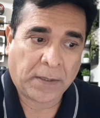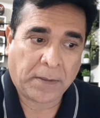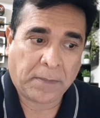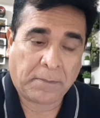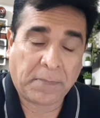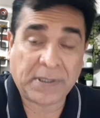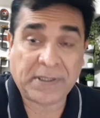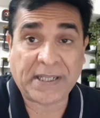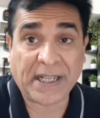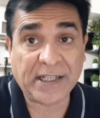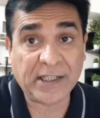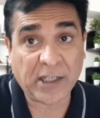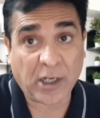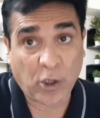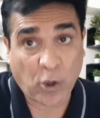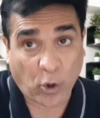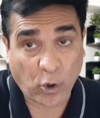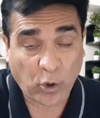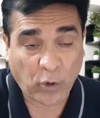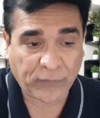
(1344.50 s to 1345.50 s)
But then the
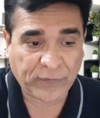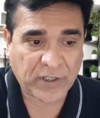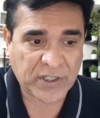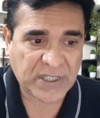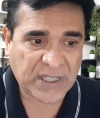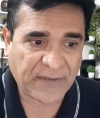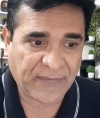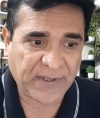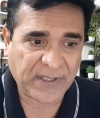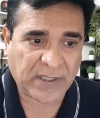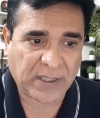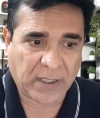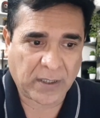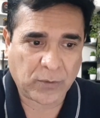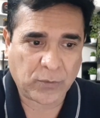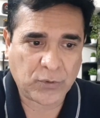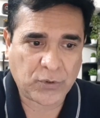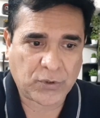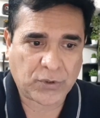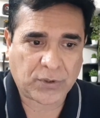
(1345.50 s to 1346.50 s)
Lord of the 7th
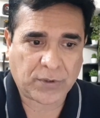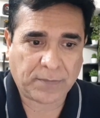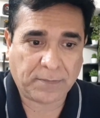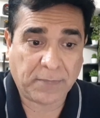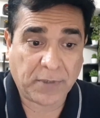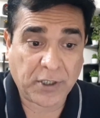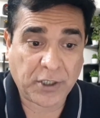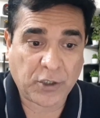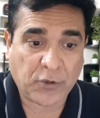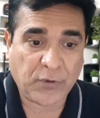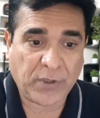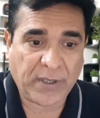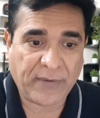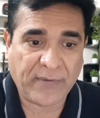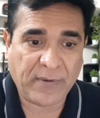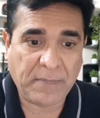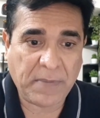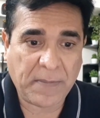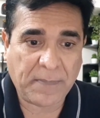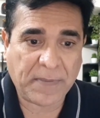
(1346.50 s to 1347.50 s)
house, Mercury,
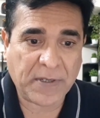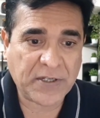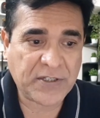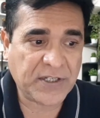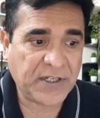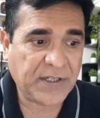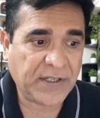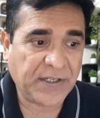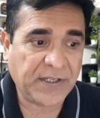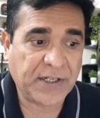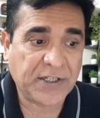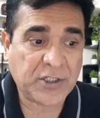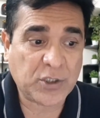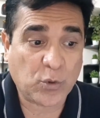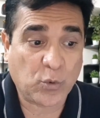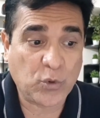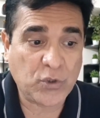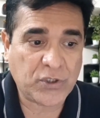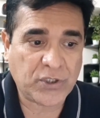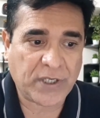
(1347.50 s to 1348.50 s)
will be present in its
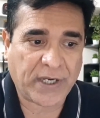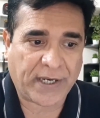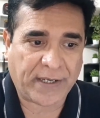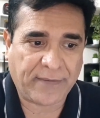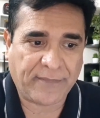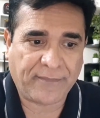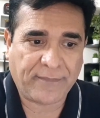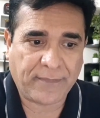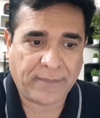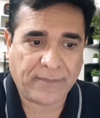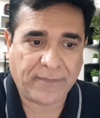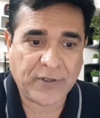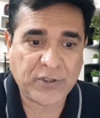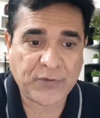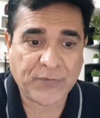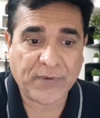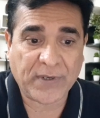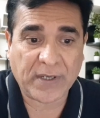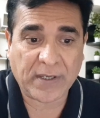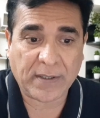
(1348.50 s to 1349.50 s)
own sign, which
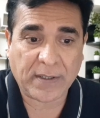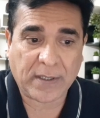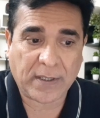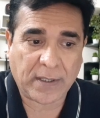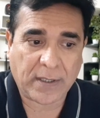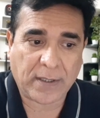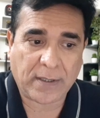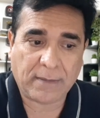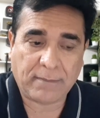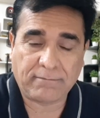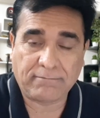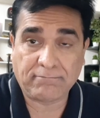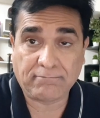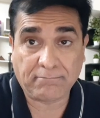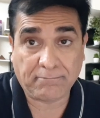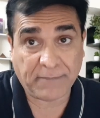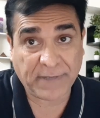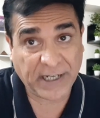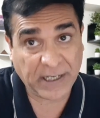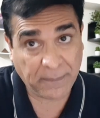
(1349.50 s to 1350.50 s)
will
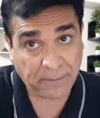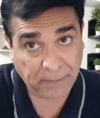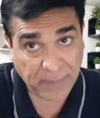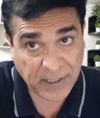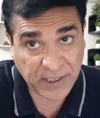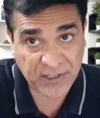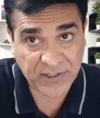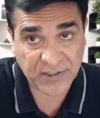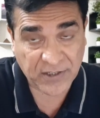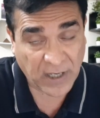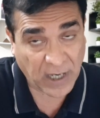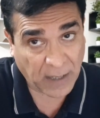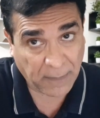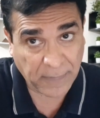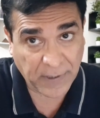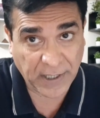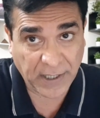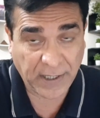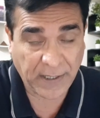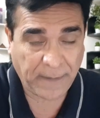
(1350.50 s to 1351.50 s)
bring peace,
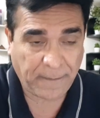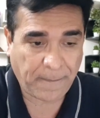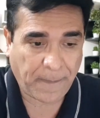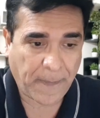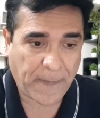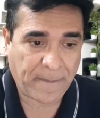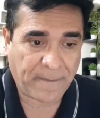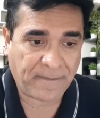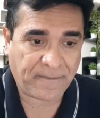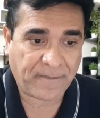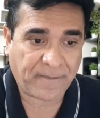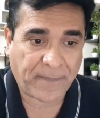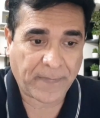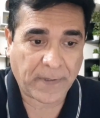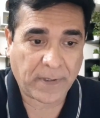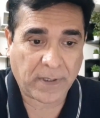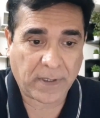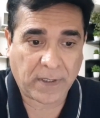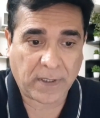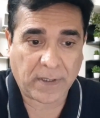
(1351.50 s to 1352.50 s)
harmony,
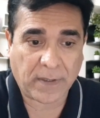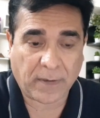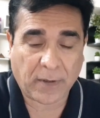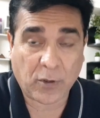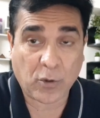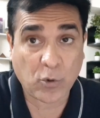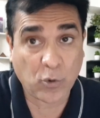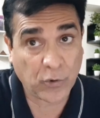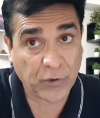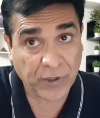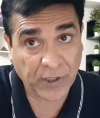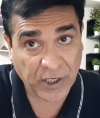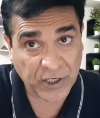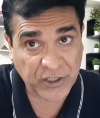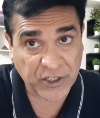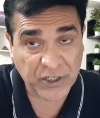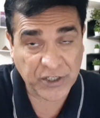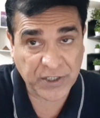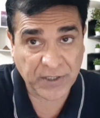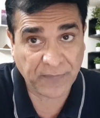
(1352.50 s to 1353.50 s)
good
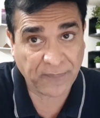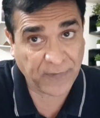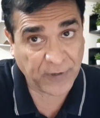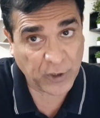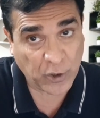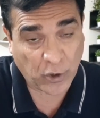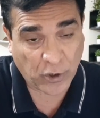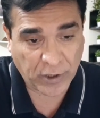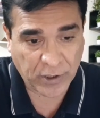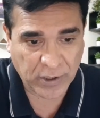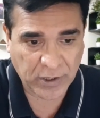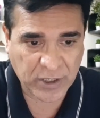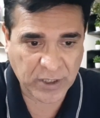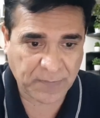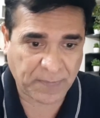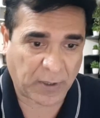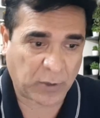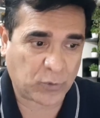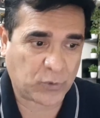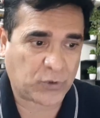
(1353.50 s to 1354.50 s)
relationship with your
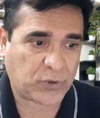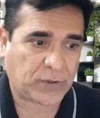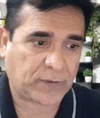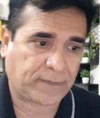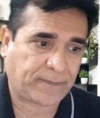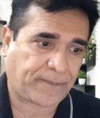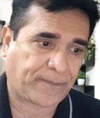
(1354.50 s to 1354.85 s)
spouse.